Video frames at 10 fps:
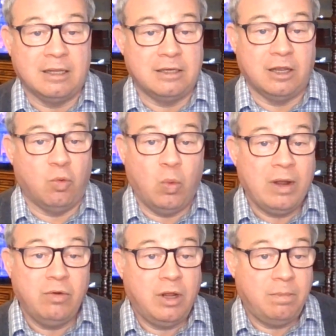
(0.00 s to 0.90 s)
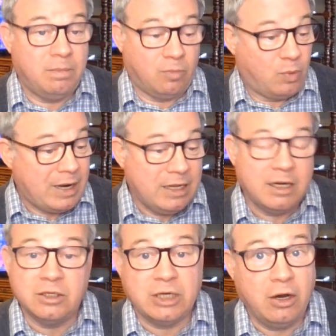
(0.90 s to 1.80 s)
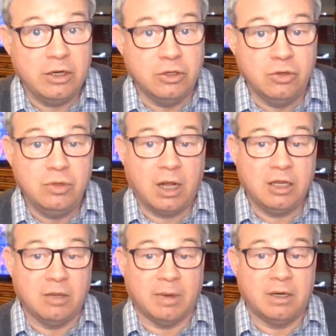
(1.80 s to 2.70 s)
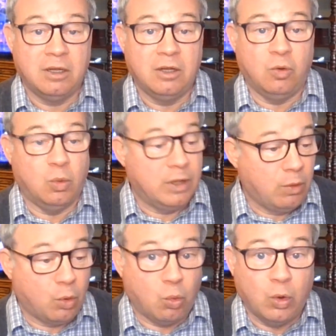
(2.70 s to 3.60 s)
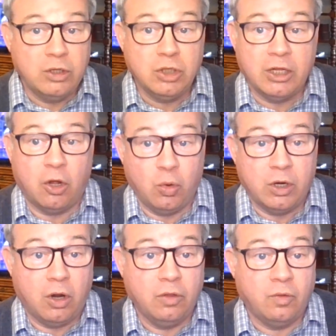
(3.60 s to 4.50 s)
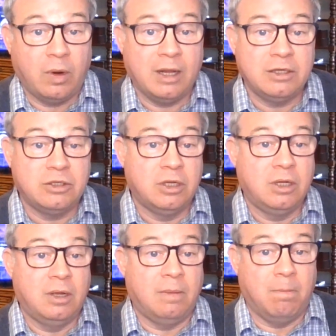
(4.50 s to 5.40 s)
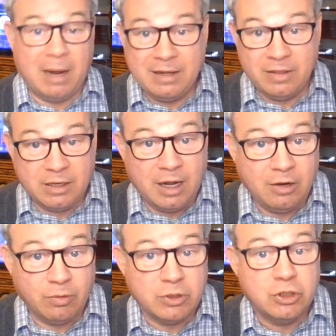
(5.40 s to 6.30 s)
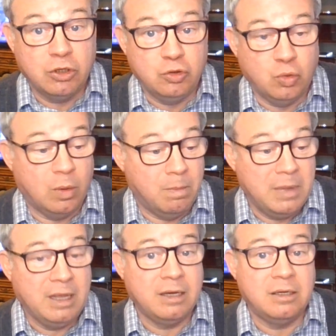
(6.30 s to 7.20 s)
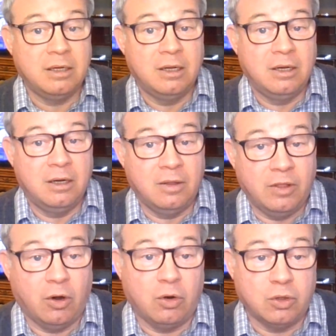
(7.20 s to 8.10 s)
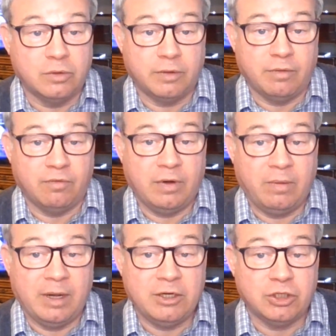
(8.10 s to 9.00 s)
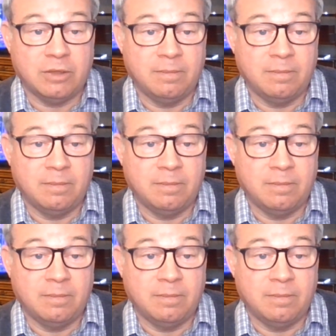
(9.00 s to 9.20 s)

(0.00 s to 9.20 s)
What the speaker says: It wound up writing an entirely new document when they were originally only authorized by the Congress to amend the Articles of Confederation.